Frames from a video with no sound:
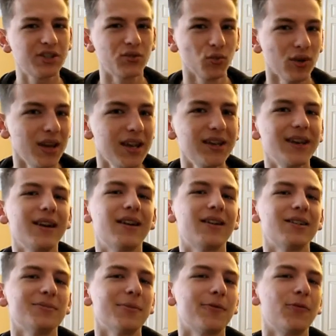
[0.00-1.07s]
3
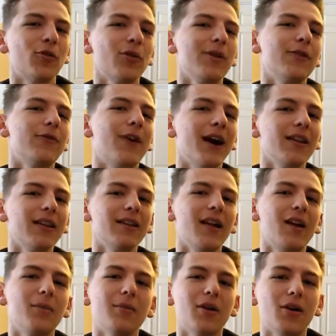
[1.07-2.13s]
years before we finally let
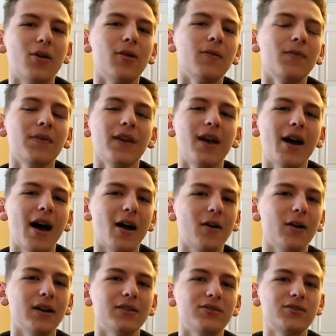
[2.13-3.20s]
him go
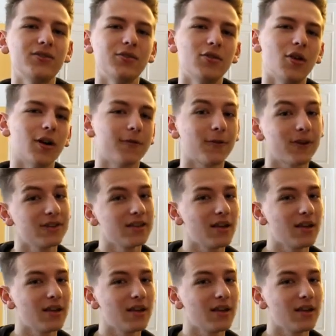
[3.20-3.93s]
out into our friend's